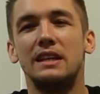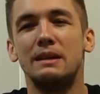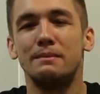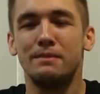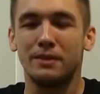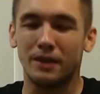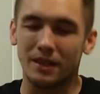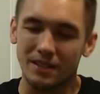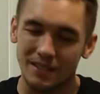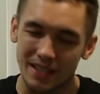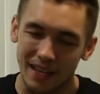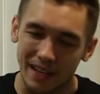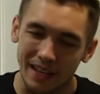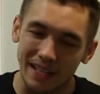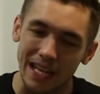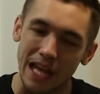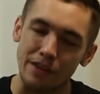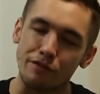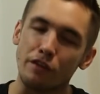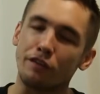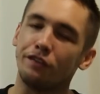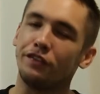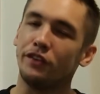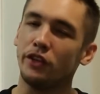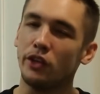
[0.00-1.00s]
Because they're going to
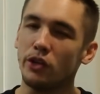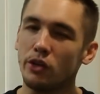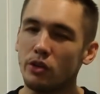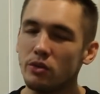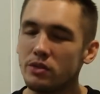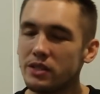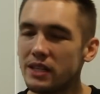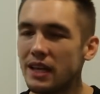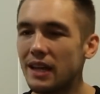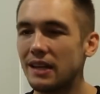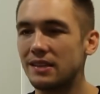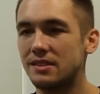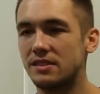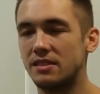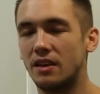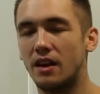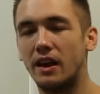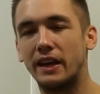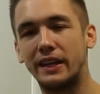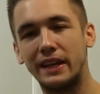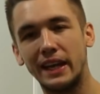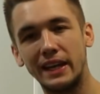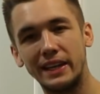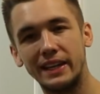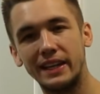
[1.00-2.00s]
have a feud, yes, I
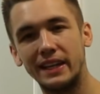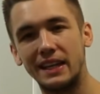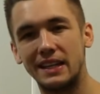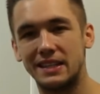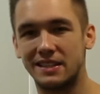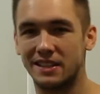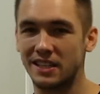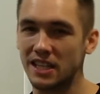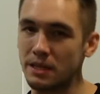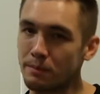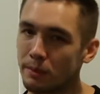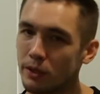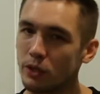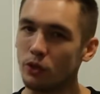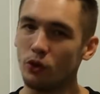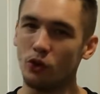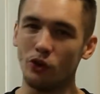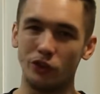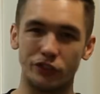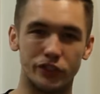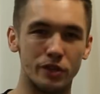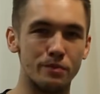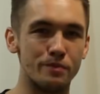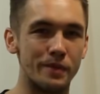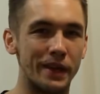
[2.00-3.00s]
get it, it's going to be
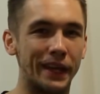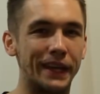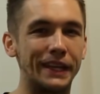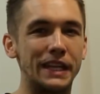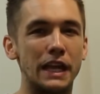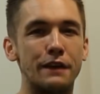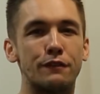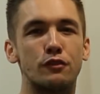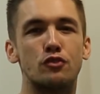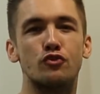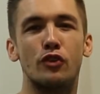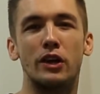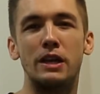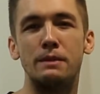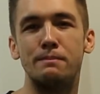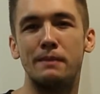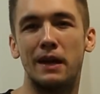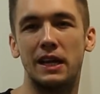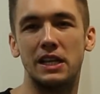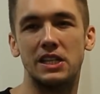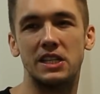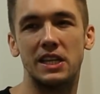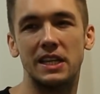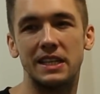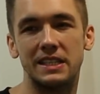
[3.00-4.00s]
awesome, they can have great
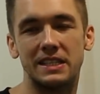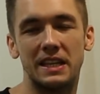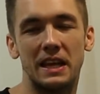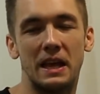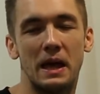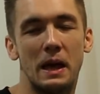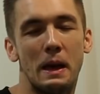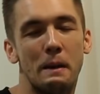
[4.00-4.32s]
matches,